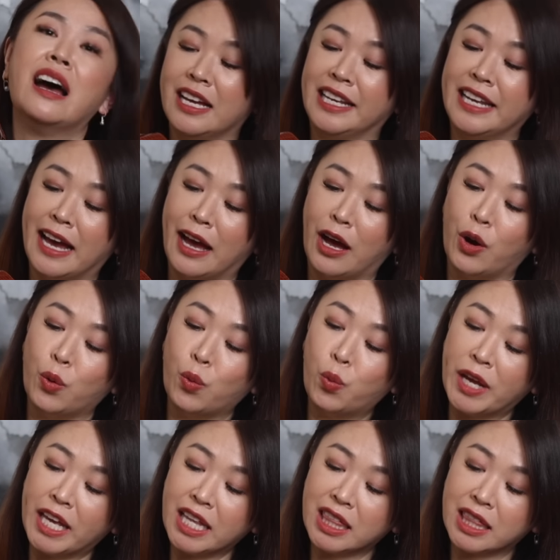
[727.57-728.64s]
Now
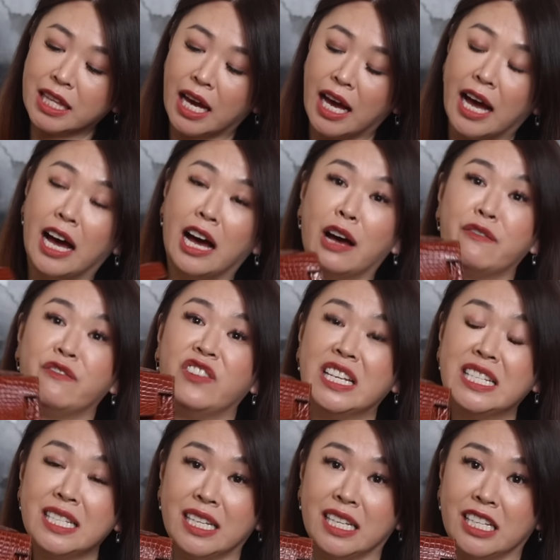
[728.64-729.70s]
with
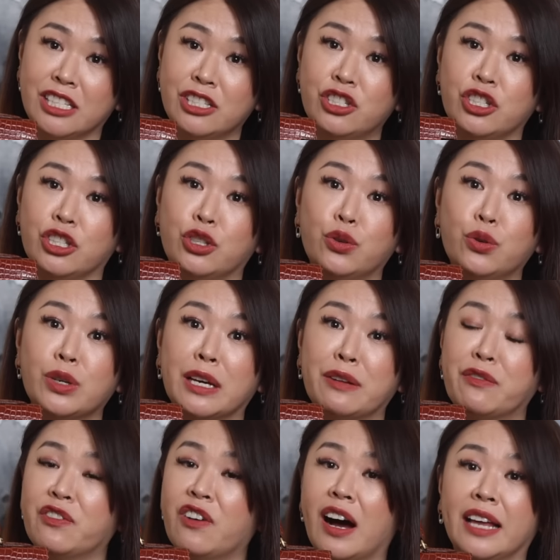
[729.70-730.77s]
vintage, you can
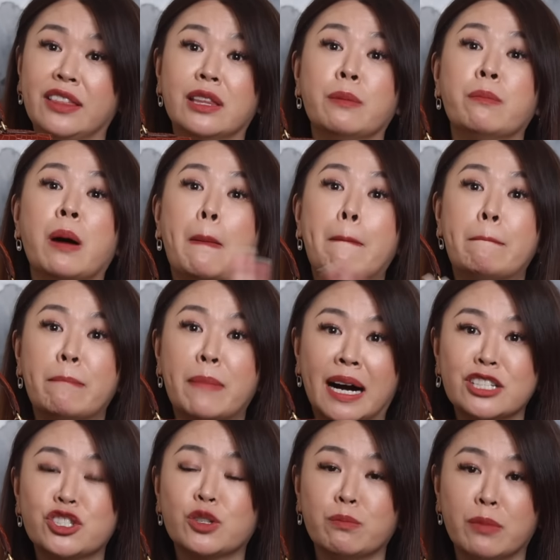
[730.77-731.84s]
find them
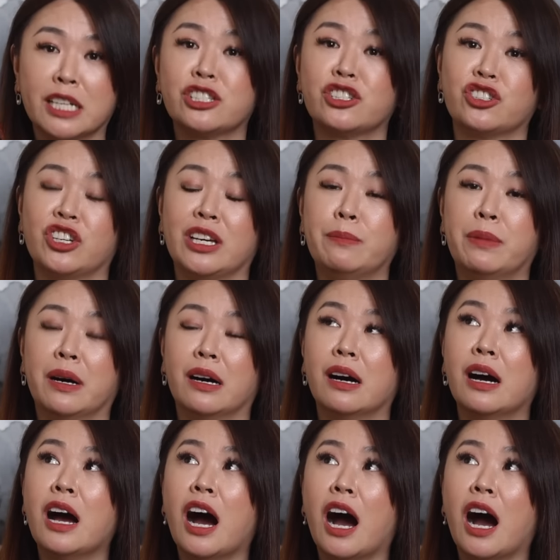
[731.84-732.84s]
much, much cheaper.